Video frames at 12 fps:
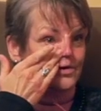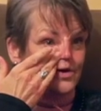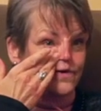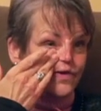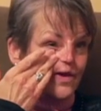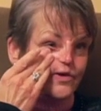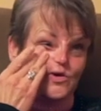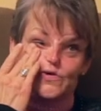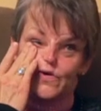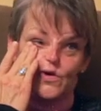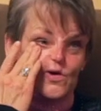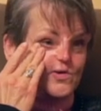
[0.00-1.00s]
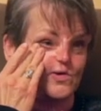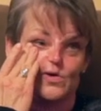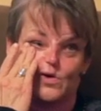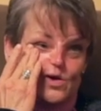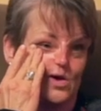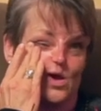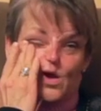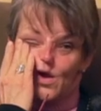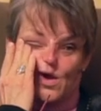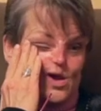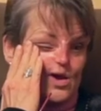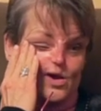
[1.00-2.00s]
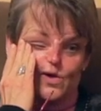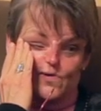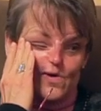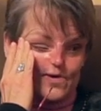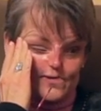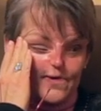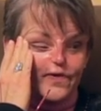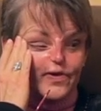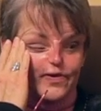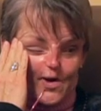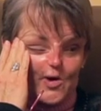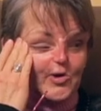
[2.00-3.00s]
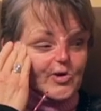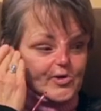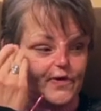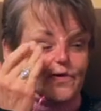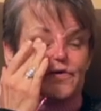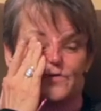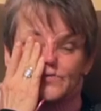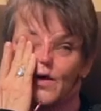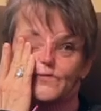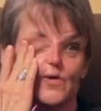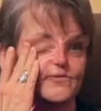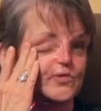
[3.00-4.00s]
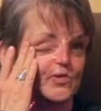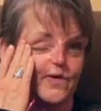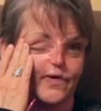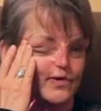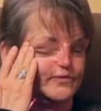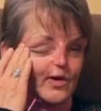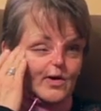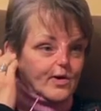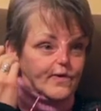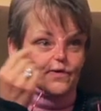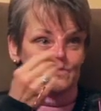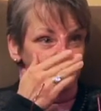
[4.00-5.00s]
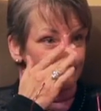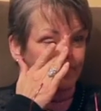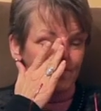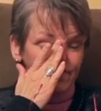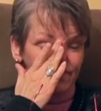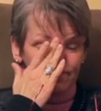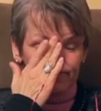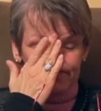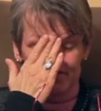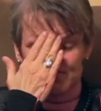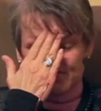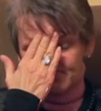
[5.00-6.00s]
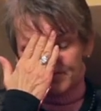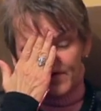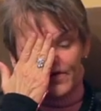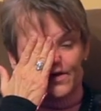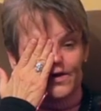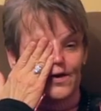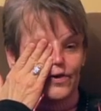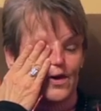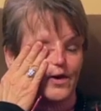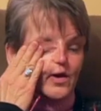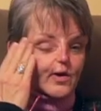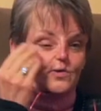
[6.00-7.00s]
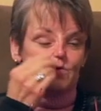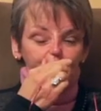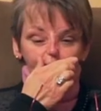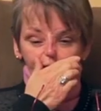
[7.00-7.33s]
She said, it was as though your system had been poisoned, because it was just so completely unlike you.